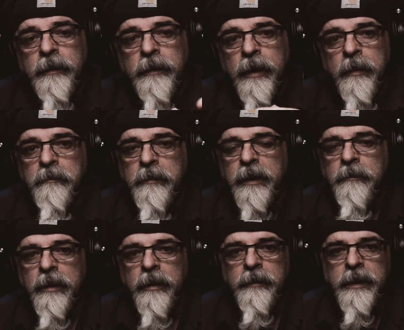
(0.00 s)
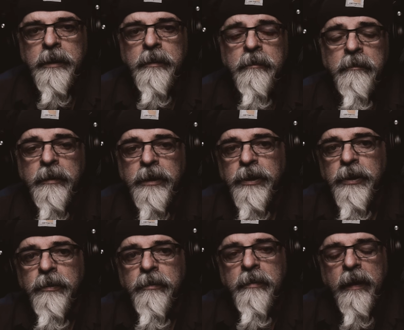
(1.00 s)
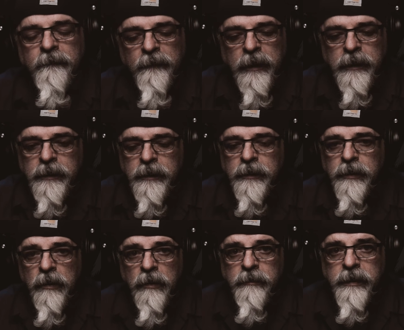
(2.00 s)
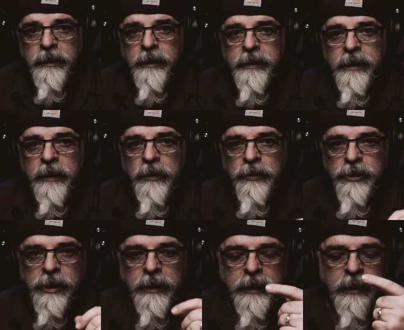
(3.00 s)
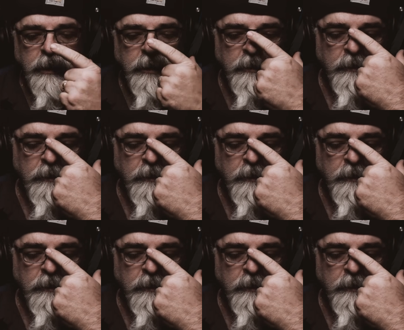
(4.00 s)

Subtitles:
I'm Big Bobby. But you, my friend, can call me the Tinkle Junkie.